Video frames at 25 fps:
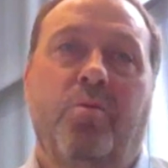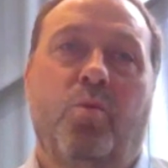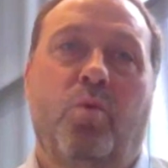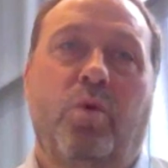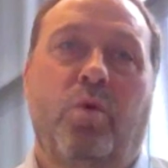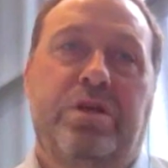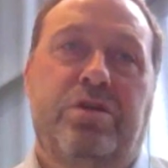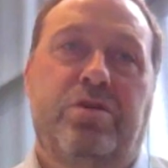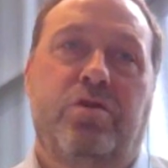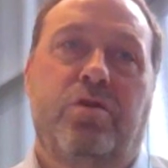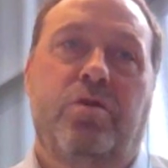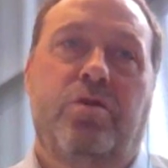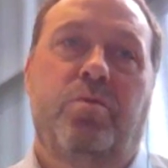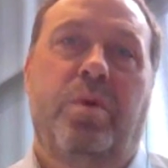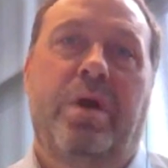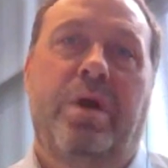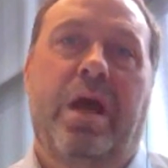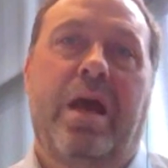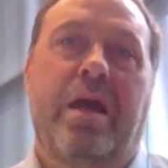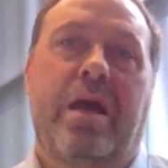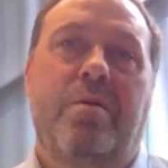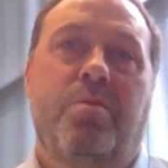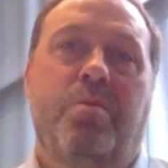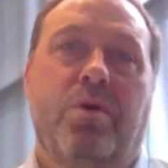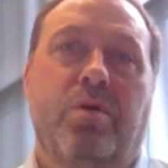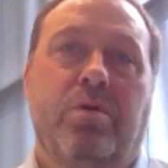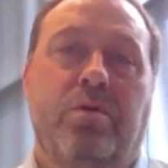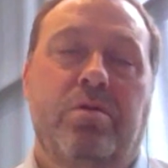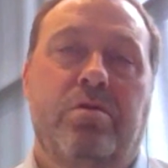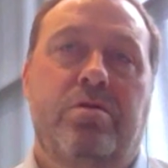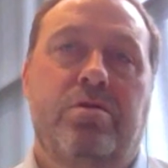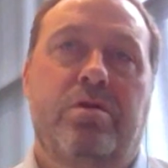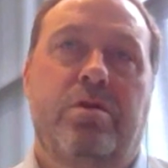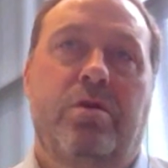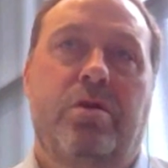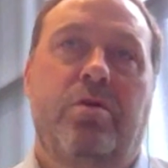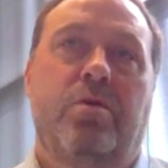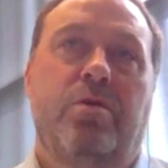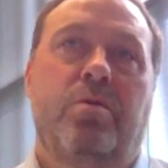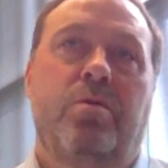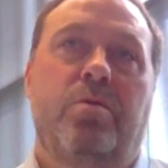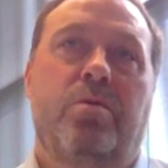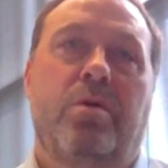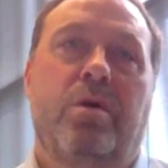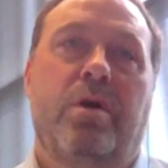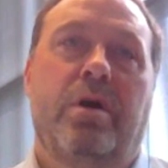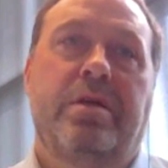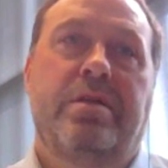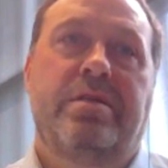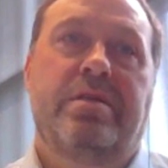we should be able to
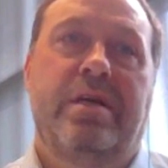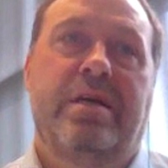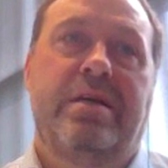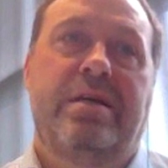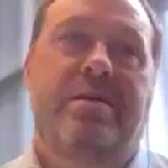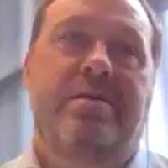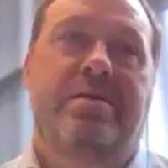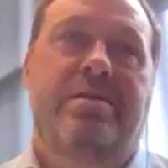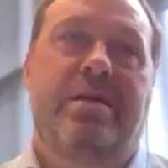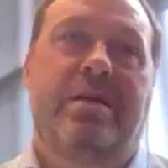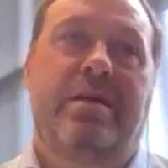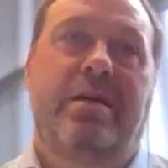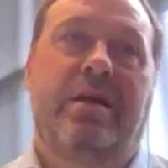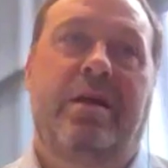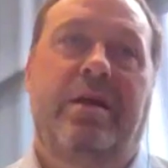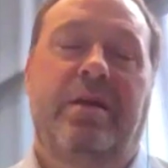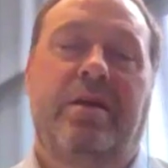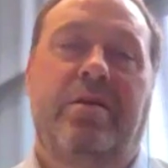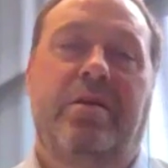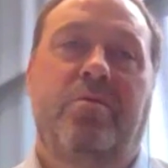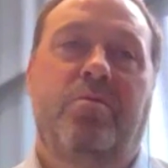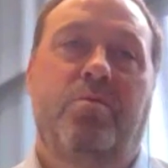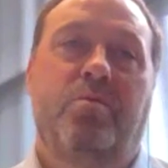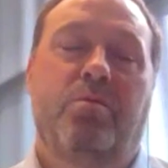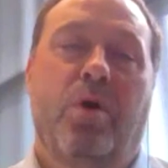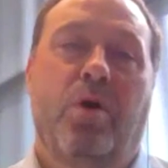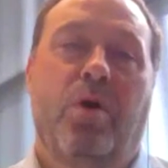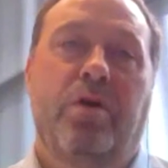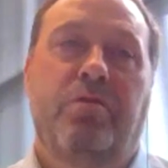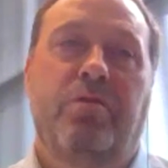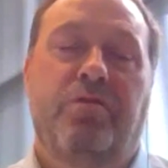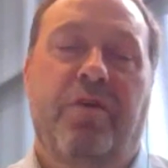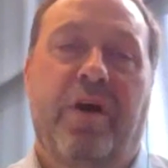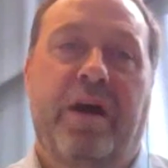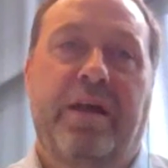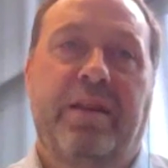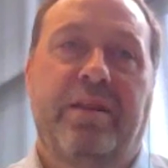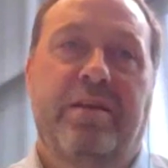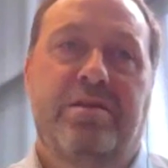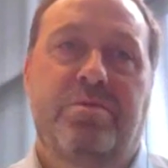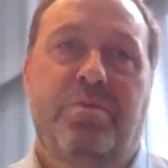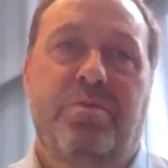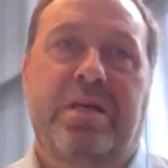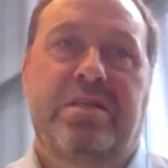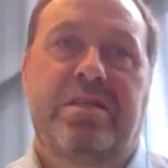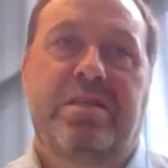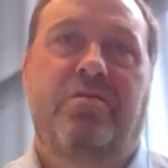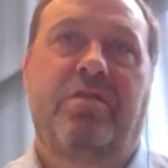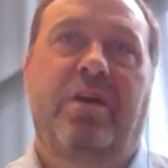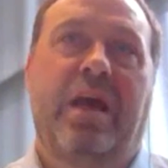assist in modifying the
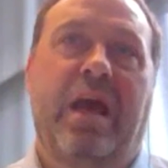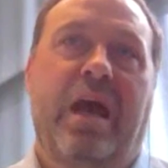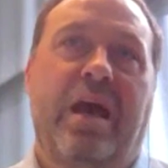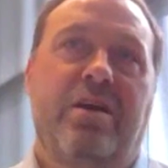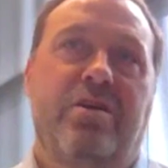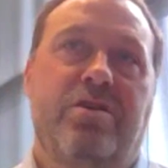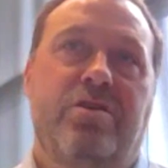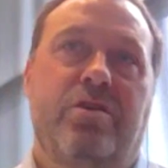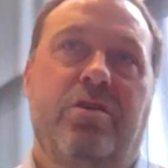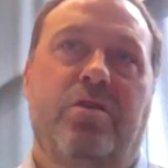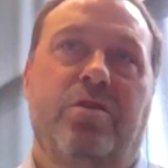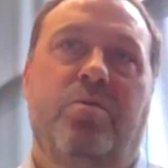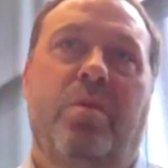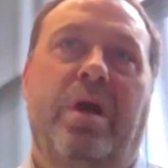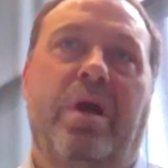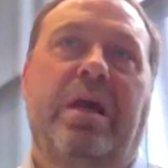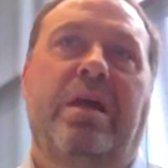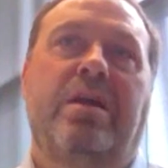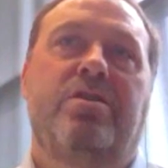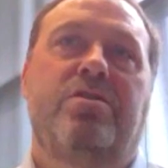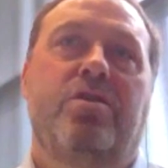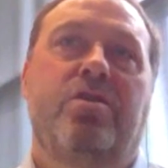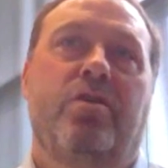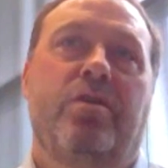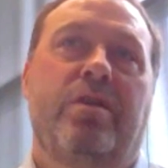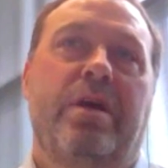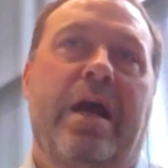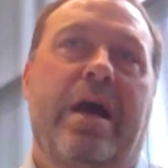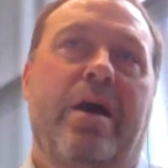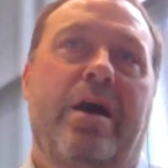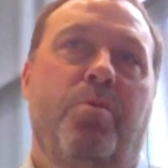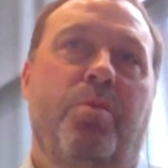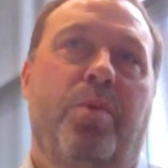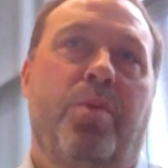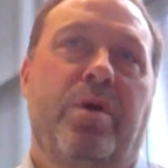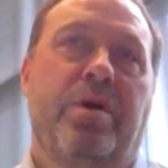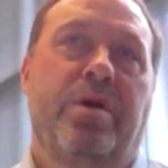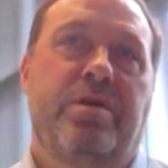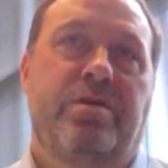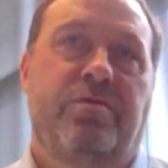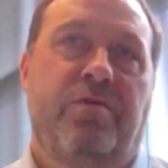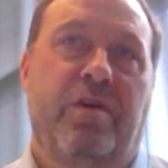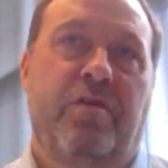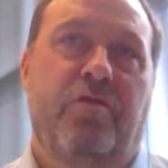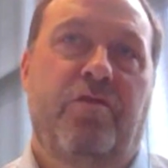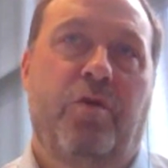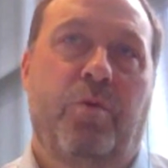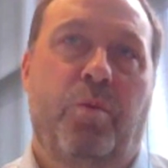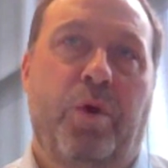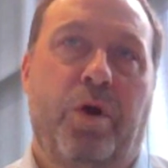specification, making sure the output is
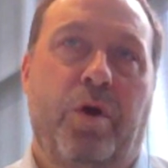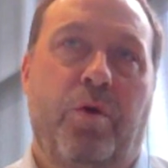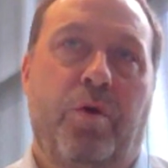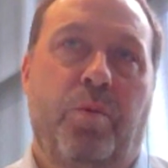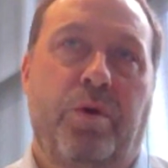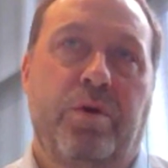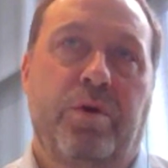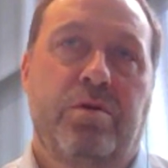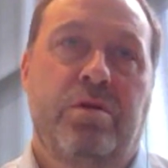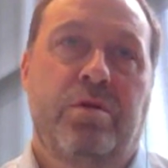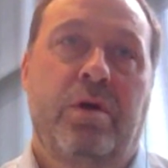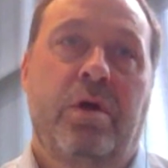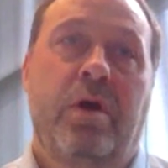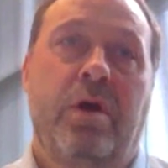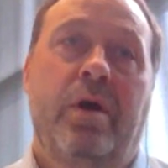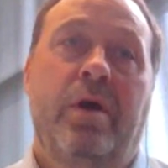fit for purpose.